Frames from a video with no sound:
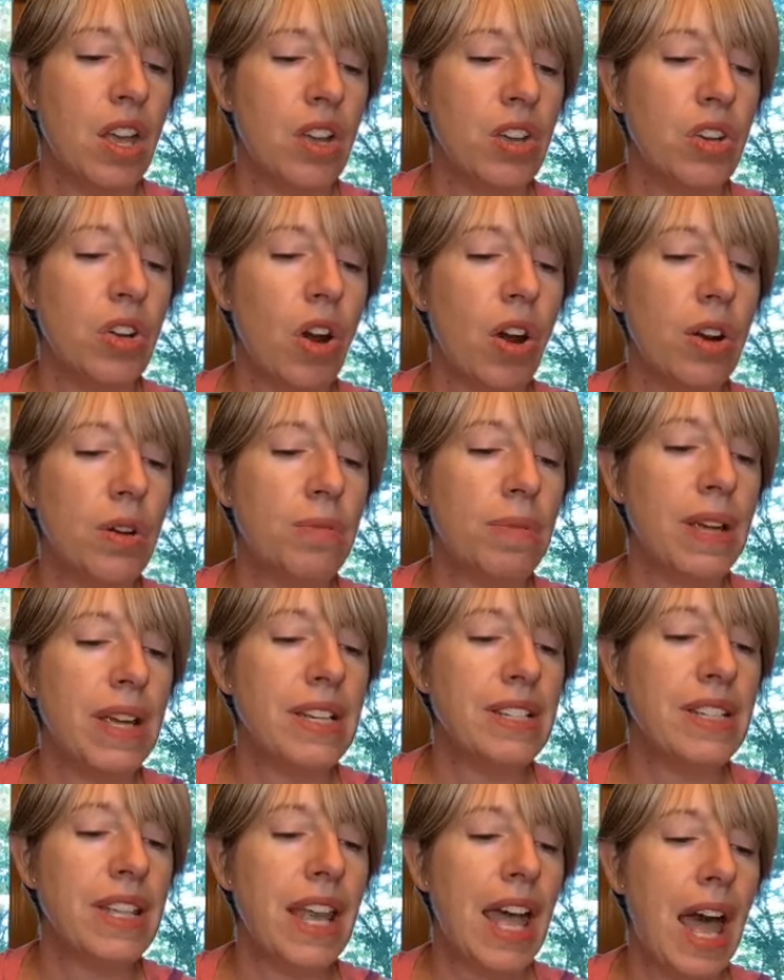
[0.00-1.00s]
Guard me
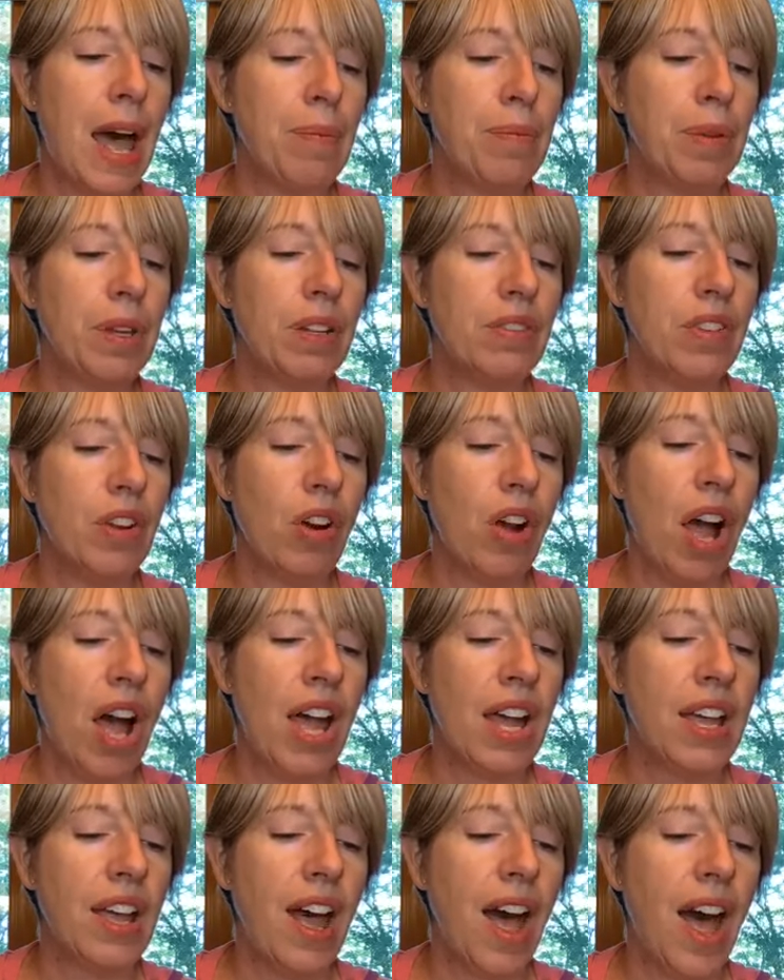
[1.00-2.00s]
as the apple of your
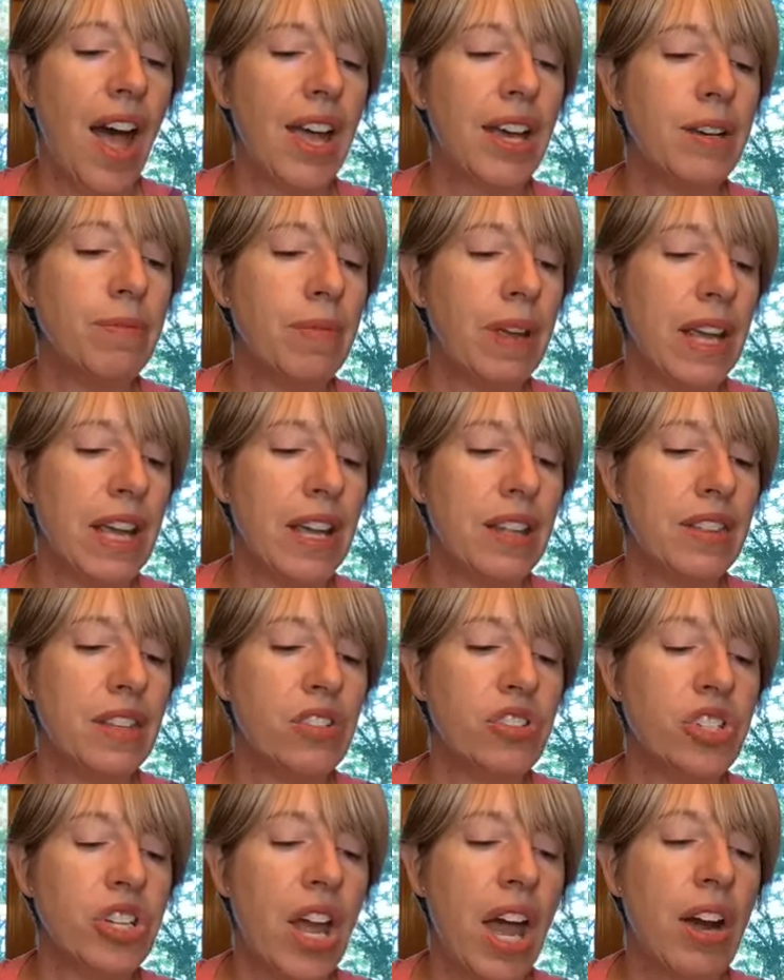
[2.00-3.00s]
eye. Hide me in the
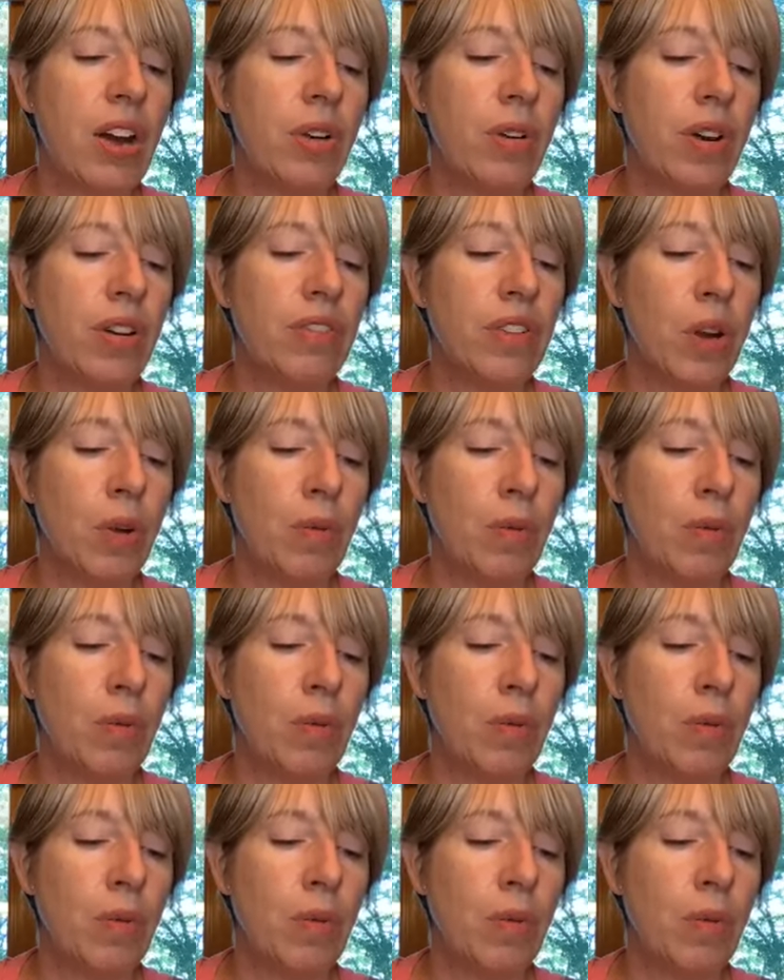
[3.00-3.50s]
shadow of your